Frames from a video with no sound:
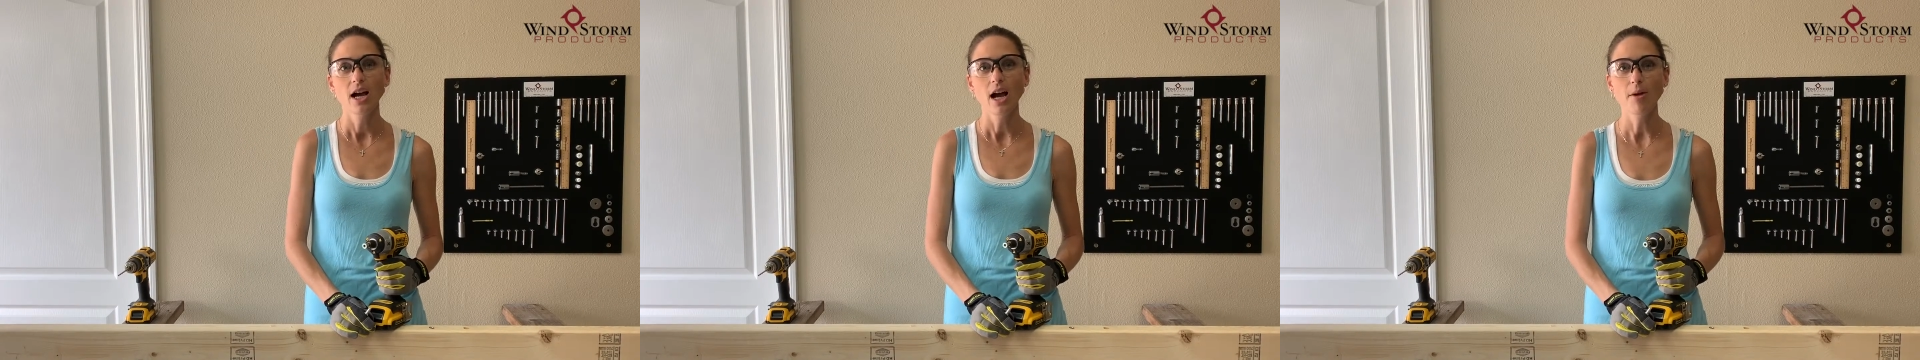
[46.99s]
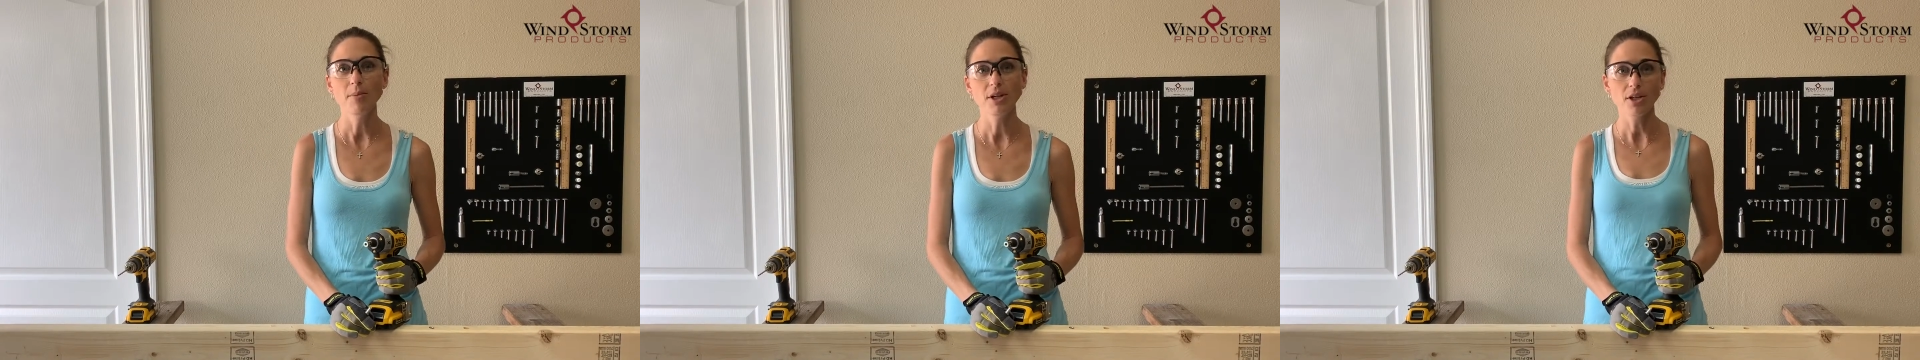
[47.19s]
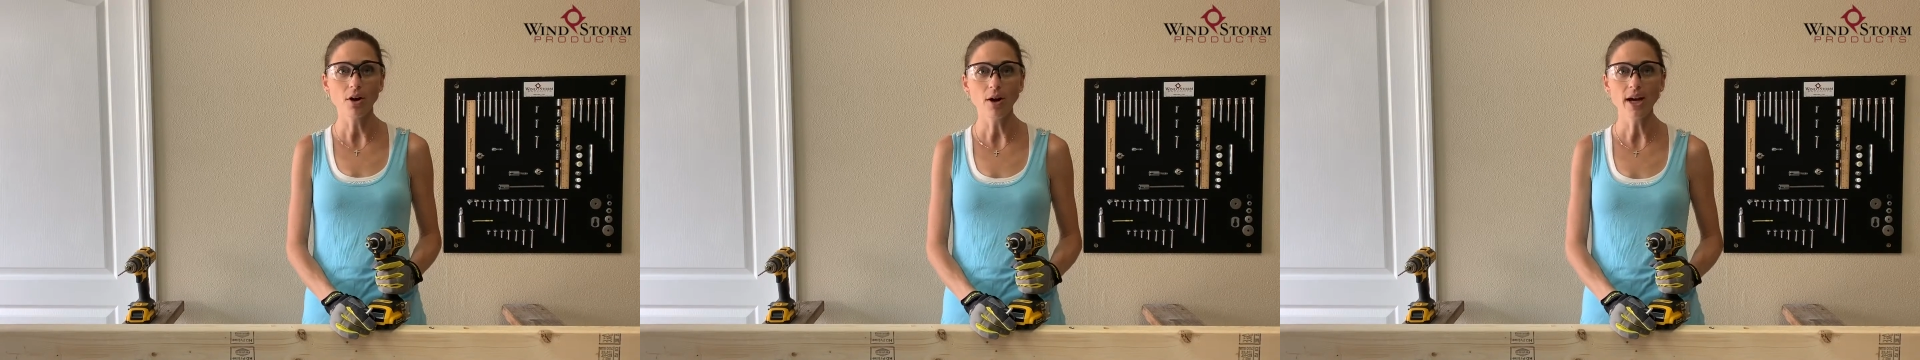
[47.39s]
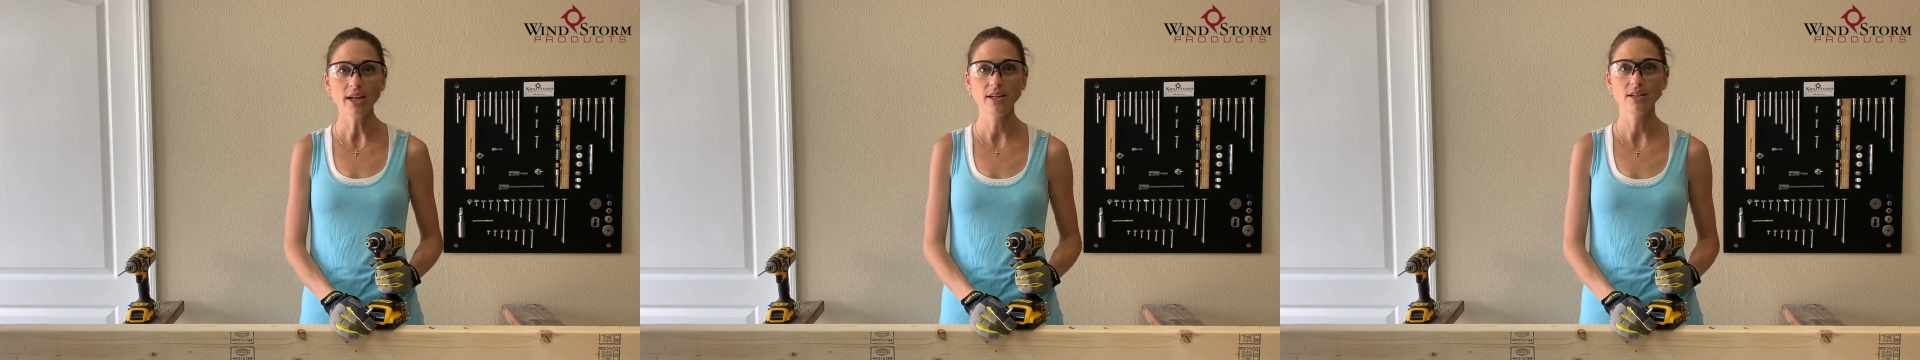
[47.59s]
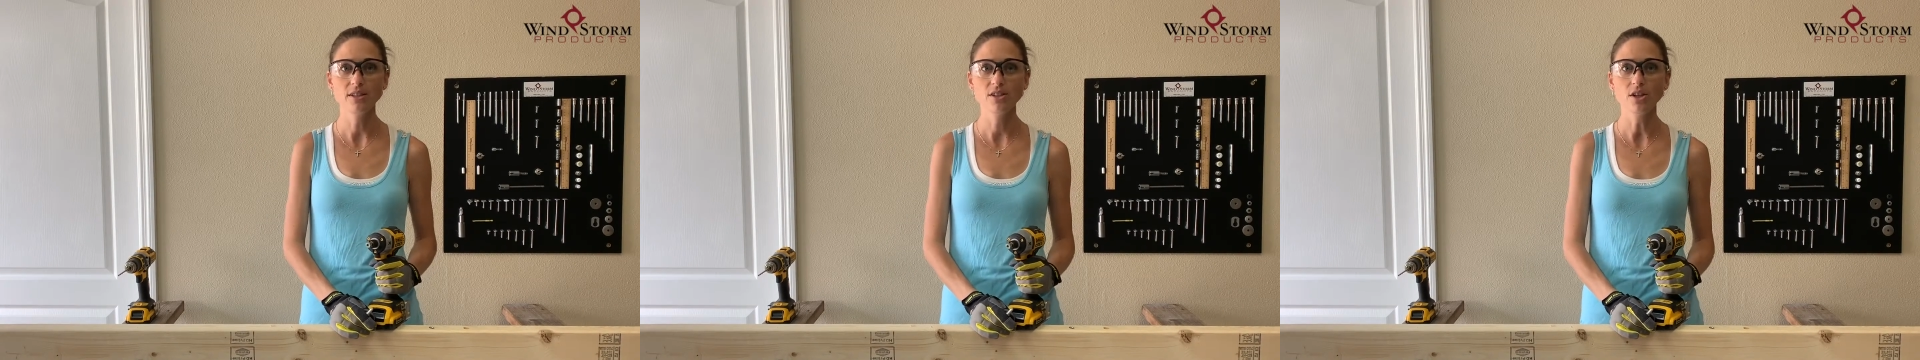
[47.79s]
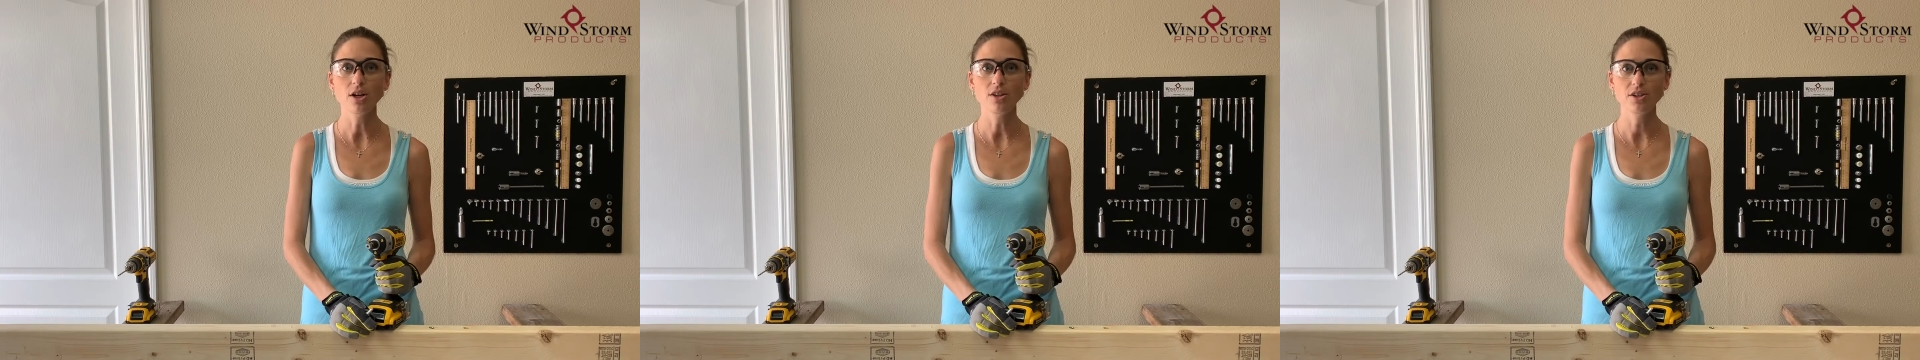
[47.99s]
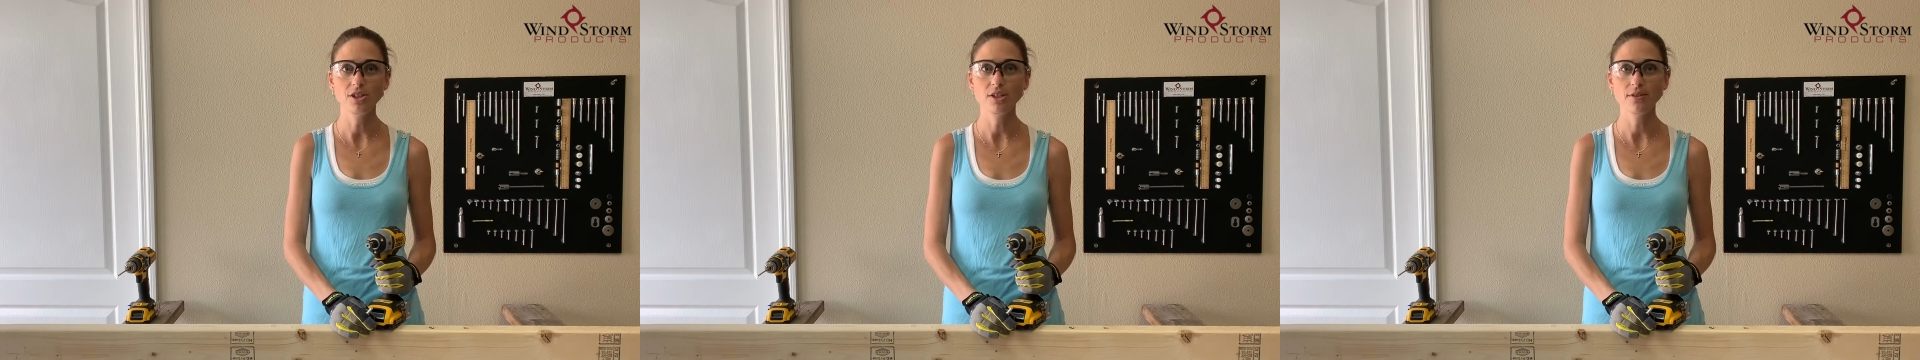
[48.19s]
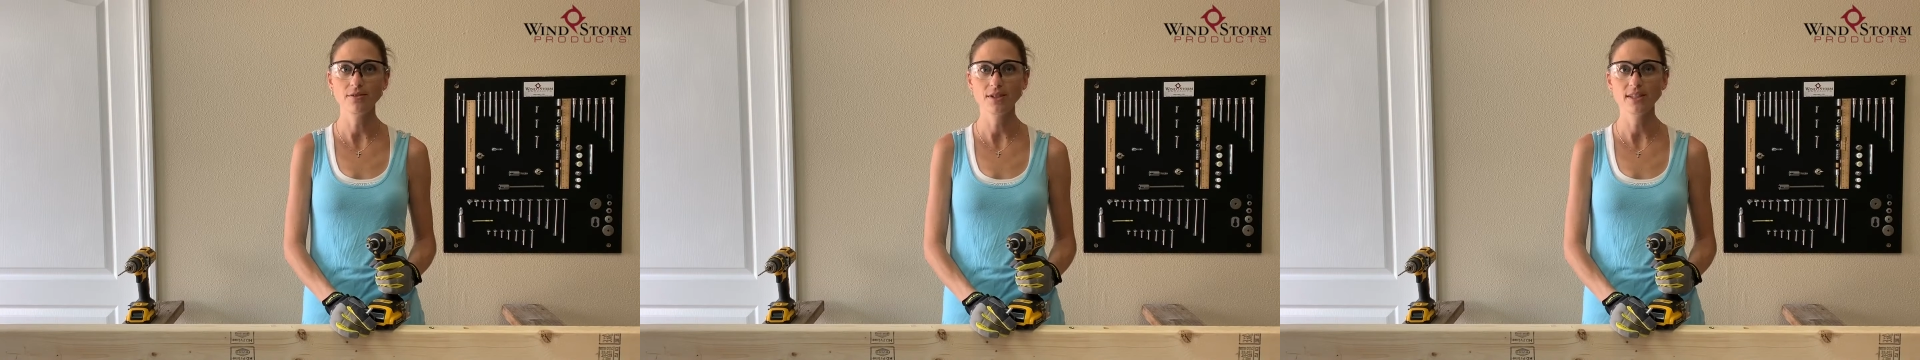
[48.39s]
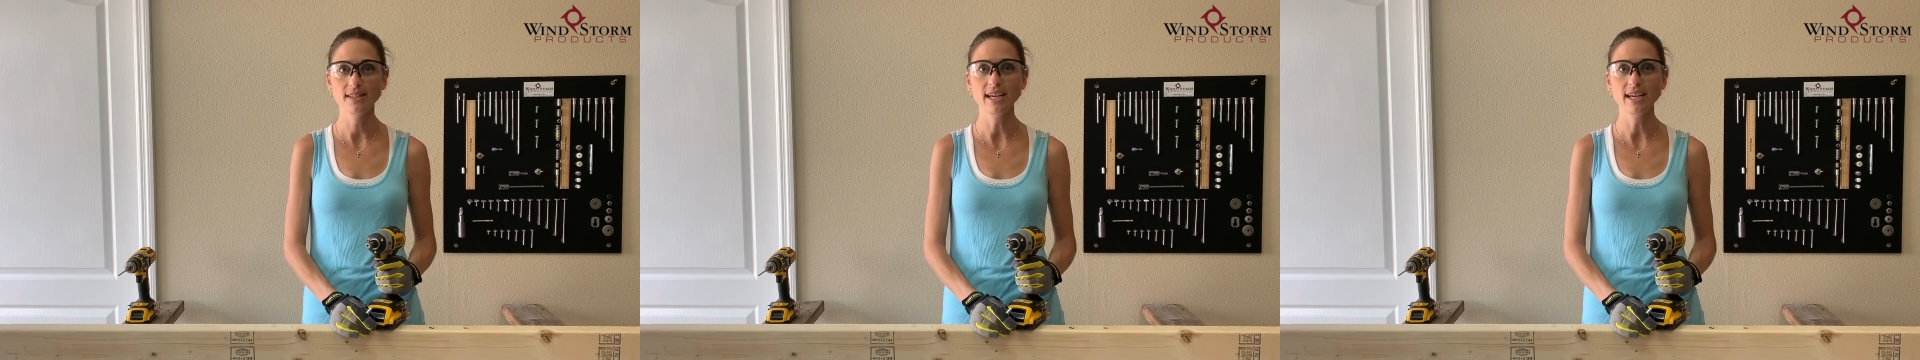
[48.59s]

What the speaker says: I'm going to go ahead and install the two different